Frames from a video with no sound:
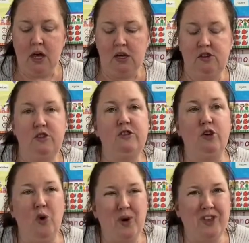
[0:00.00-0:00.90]
to
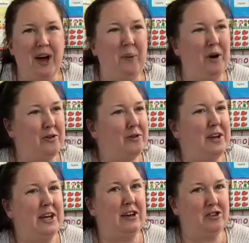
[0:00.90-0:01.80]
soak, that water is gonna
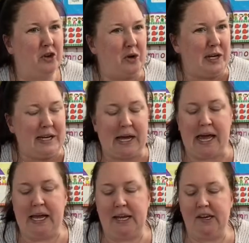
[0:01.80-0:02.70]
get dirty
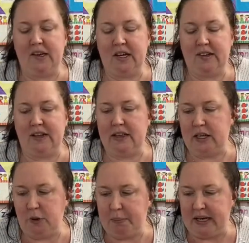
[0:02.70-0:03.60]
and it's a
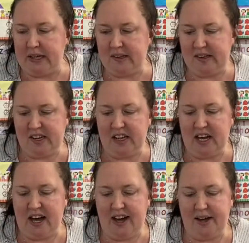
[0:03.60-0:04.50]
little bit
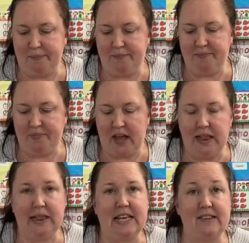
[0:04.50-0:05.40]
um,
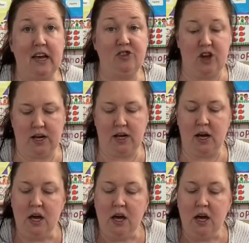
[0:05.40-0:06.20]
less hygienic.